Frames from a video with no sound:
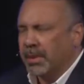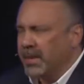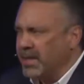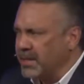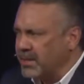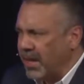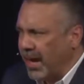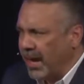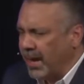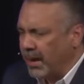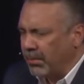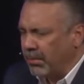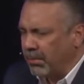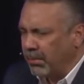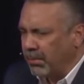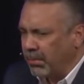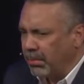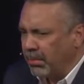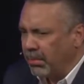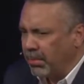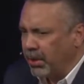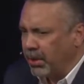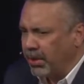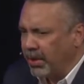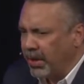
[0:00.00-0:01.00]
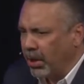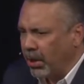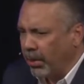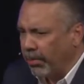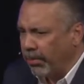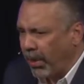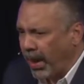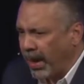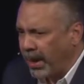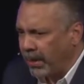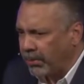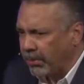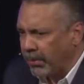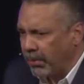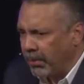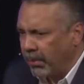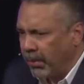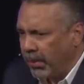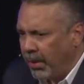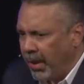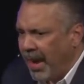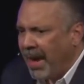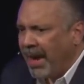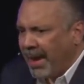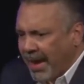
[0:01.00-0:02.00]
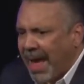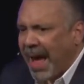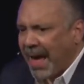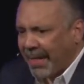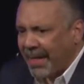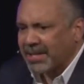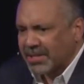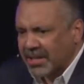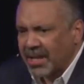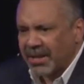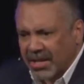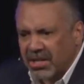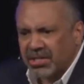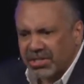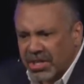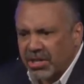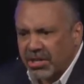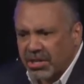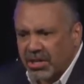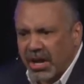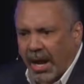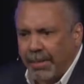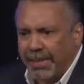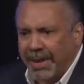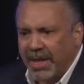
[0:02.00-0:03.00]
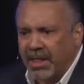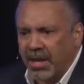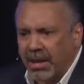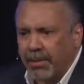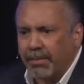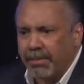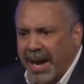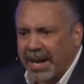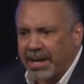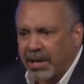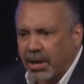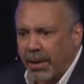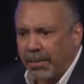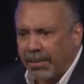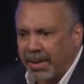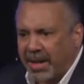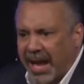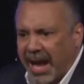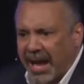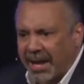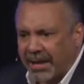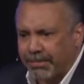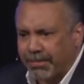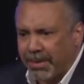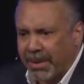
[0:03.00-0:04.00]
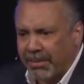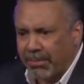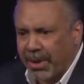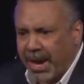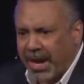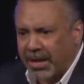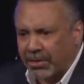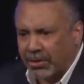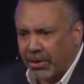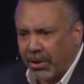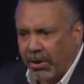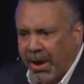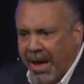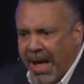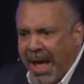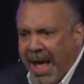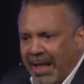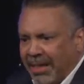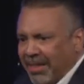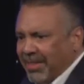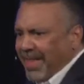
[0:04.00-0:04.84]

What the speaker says: He's like, your year of breakthrough? Yeah, this year's going to be my year of breakthrough.